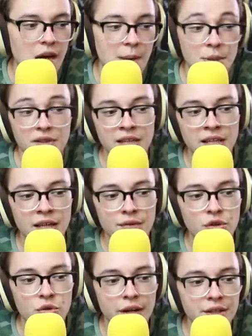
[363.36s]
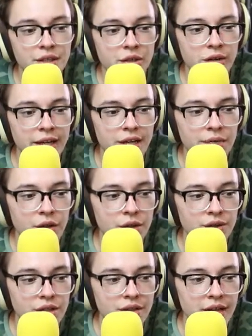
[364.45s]
Option C, give the drink to your lady
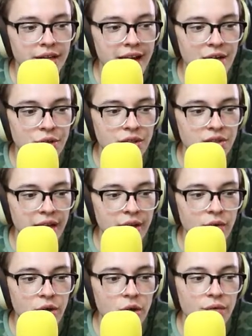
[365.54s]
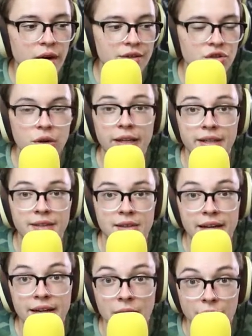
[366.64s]
first, and then casually slide over her friend's drink and say
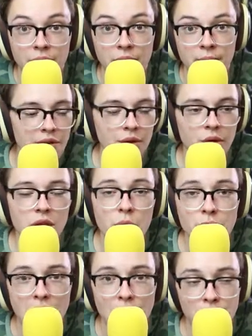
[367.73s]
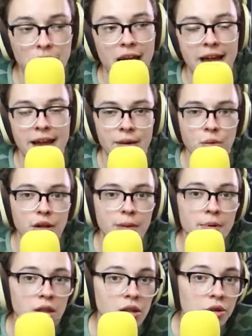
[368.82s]
nothing. I think we're going to go with option A. We're going to
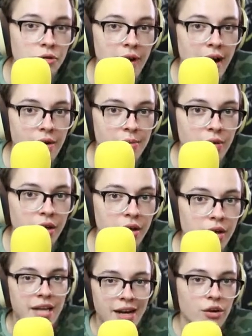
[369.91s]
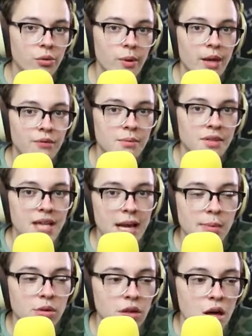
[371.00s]
put a lure out, and we're going to take her away from the
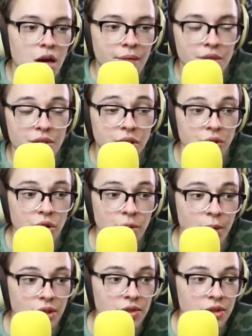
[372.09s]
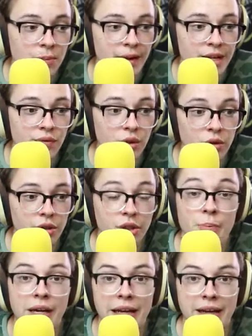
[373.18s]
table off into your own personal space for your
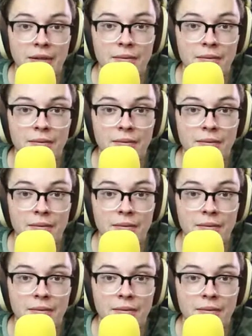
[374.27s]
bidding.